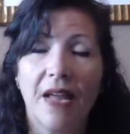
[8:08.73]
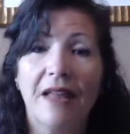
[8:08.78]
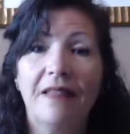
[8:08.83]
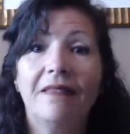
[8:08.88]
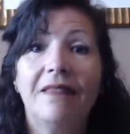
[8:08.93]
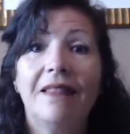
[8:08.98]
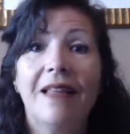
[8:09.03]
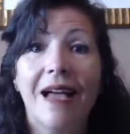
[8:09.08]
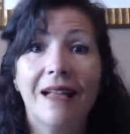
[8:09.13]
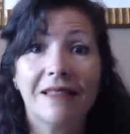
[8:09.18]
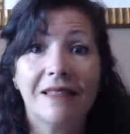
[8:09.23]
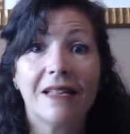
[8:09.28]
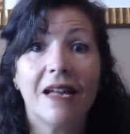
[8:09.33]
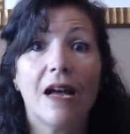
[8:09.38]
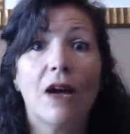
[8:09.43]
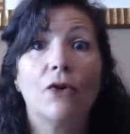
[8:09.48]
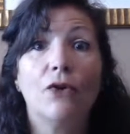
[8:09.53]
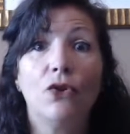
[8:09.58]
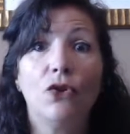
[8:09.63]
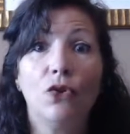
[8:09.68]
And that's
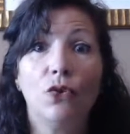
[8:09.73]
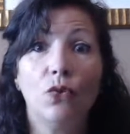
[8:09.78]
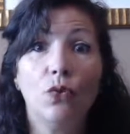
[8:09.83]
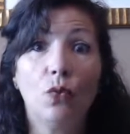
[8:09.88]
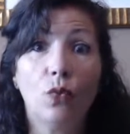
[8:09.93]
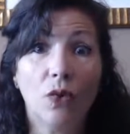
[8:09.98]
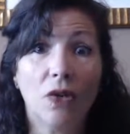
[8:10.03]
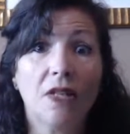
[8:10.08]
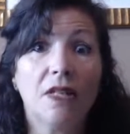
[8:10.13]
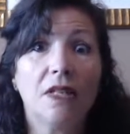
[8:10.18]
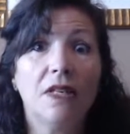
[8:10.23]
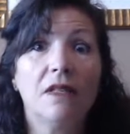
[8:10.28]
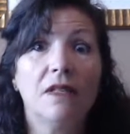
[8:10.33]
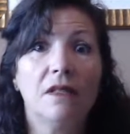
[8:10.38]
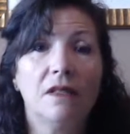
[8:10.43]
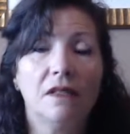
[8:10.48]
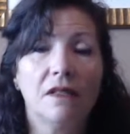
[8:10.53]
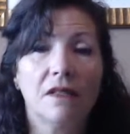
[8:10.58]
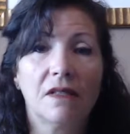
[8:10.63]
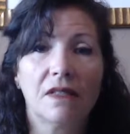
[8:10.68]
how you
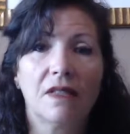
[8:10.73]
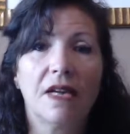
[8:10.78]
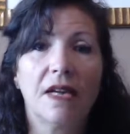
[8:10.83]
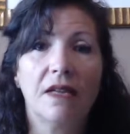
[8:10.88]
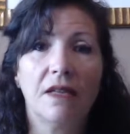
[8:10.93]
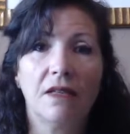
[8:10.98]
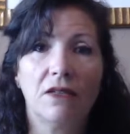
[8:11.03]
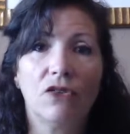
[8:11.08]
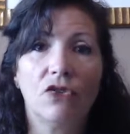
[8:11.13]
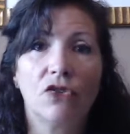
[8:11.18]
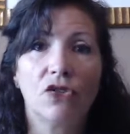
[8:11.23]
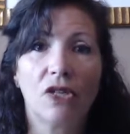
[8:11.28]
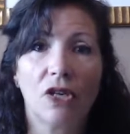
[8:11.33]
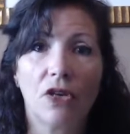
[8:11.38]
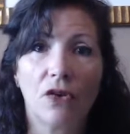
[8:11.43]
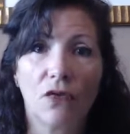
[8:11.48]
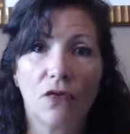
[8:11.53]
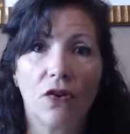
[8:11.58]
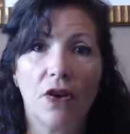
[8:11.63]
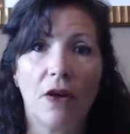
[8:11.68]
really set
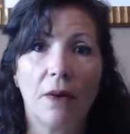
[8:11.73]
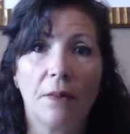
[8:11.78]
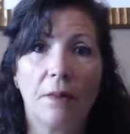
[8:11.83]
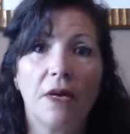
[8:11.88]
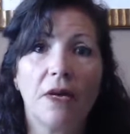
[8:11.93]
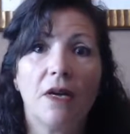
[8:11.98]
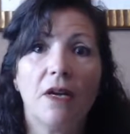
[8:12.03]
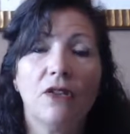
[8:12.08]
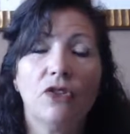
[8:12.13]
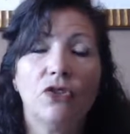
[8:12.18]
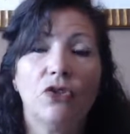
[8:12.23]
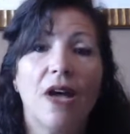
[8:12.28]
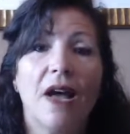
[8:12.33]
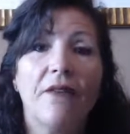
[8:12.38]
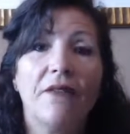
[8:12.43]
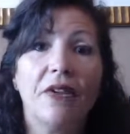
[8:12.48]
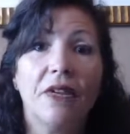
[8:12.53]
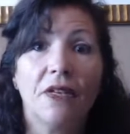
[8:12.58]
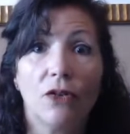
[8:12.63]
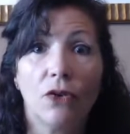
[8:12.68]
yourself up to
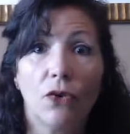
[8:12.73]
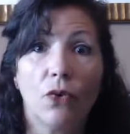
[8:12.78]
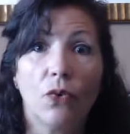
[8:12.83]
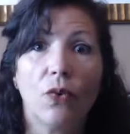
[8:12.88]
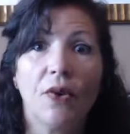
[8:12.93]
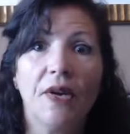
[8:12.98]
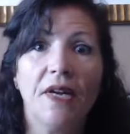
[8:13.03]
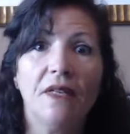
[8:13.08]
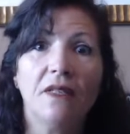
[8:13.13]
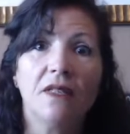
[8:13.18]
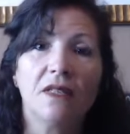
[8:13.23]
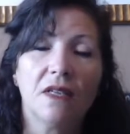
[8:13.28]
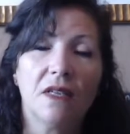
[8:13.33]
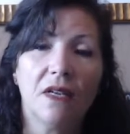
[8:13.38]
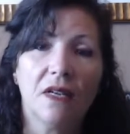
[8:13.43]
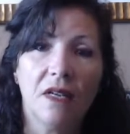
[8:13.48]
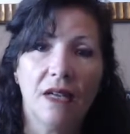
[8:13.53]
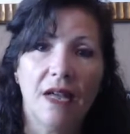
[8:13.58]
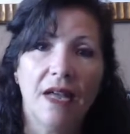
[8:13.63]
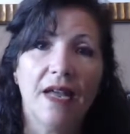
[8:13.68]
having a great
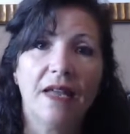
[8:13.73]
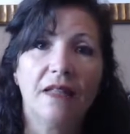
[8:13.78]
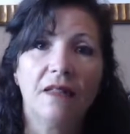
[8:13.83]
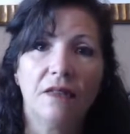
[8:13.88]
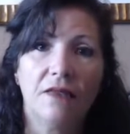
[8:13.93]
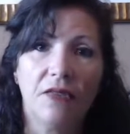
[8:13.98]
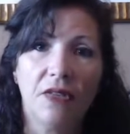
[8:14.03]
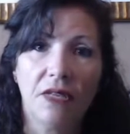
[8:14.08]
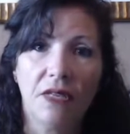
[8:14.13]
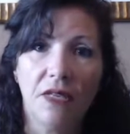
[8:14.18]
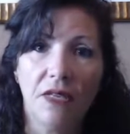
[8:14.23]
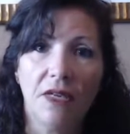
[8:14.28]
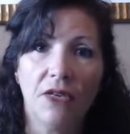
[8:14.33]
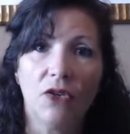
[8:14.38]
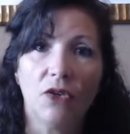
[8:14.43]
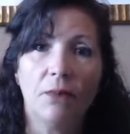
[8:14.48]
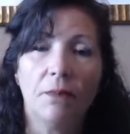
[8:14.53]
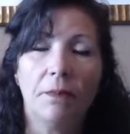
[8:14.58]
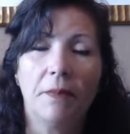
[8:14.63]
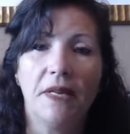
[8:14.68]
end of the
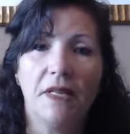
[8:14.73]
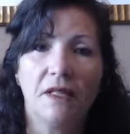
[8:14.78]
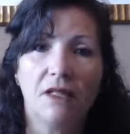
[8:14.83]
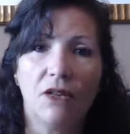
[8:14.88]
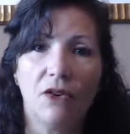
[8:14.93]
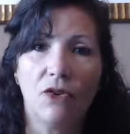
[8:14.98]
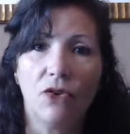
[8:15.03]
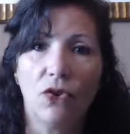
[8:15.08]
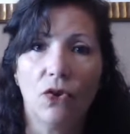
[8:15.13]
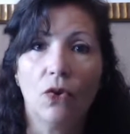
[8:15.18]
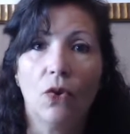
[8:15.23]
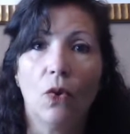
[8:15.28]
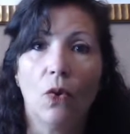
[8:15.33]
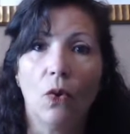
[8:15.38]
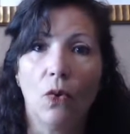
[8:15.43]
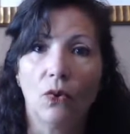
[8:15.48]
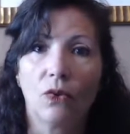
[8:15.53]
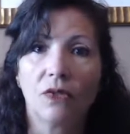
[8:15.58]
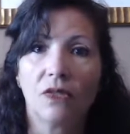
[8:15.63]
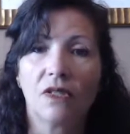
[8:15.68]
year based on your
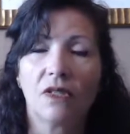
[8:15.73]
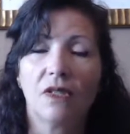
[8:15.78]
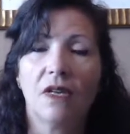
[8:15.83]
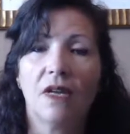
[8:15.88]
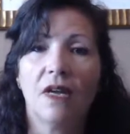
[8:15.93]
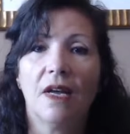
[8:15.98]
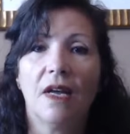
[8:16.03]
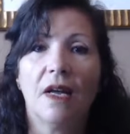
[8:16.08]
goals.